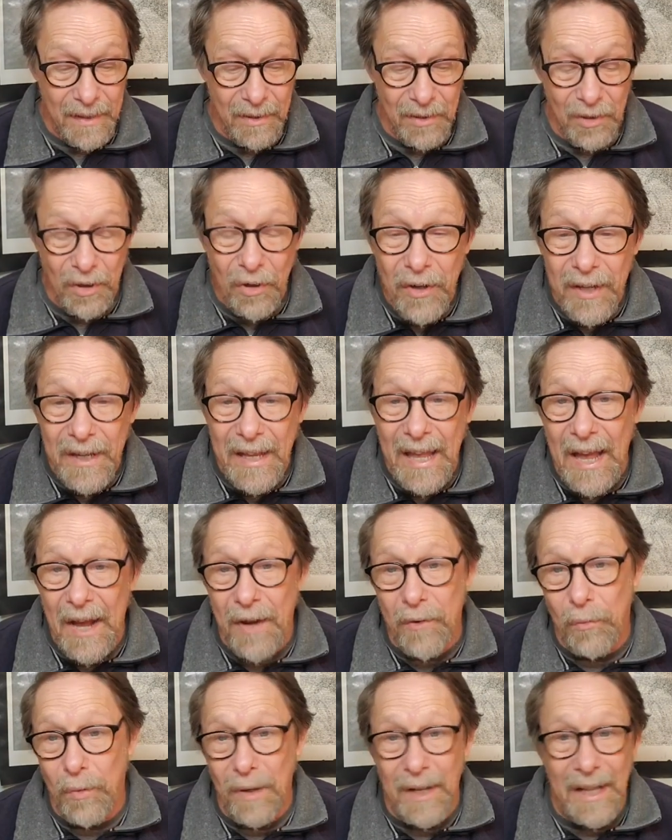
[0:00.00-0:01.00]
learning
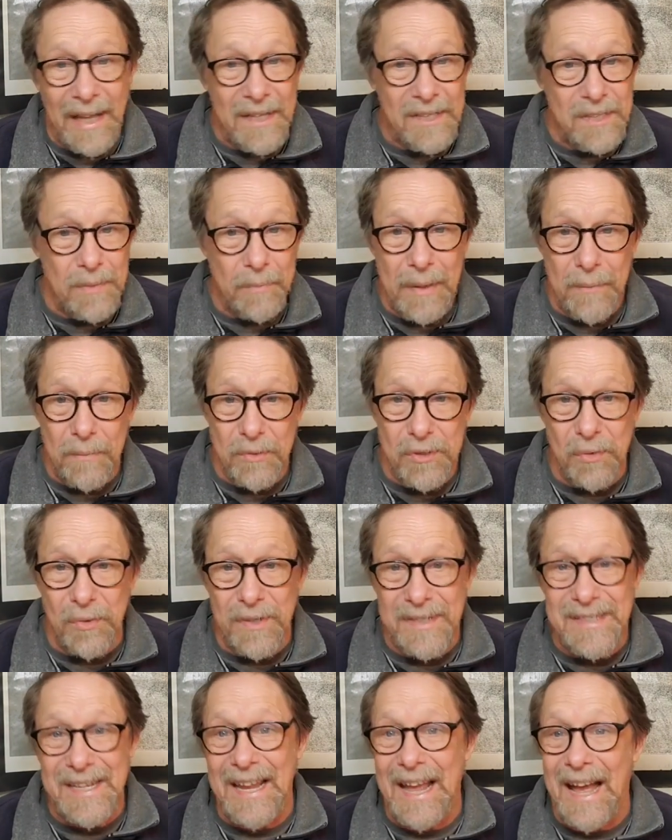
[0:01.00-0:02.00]
how to relate to people so
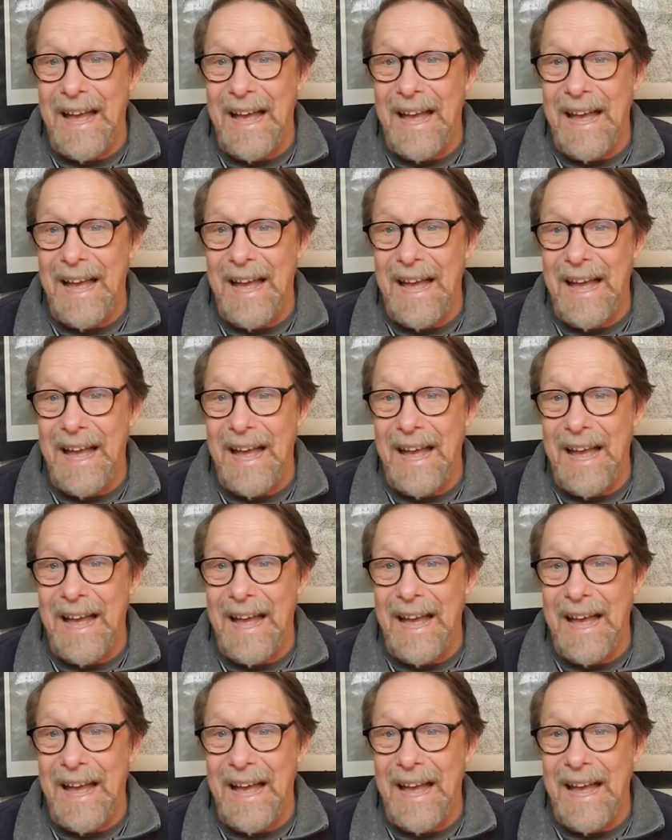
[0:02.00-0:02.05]
we can say